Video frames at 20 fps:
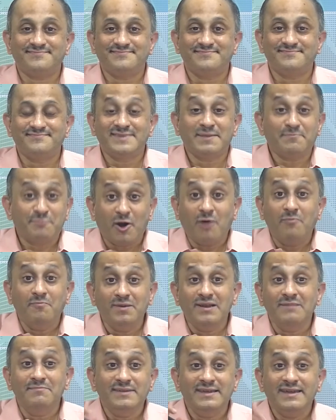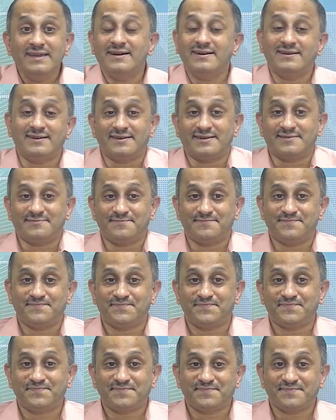The problem here
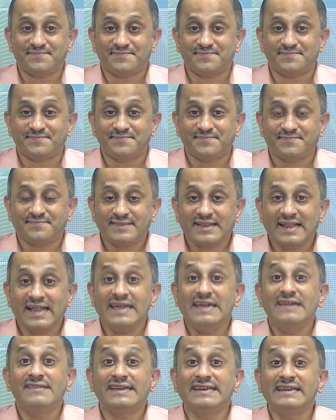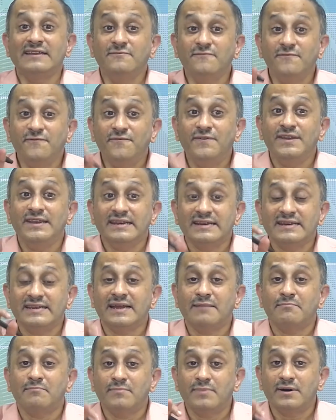is an infinite
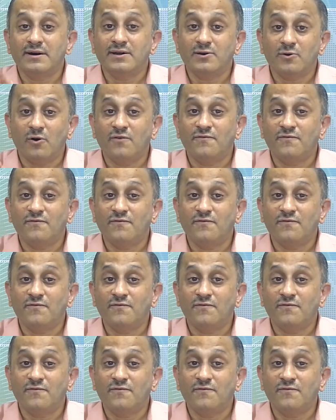number of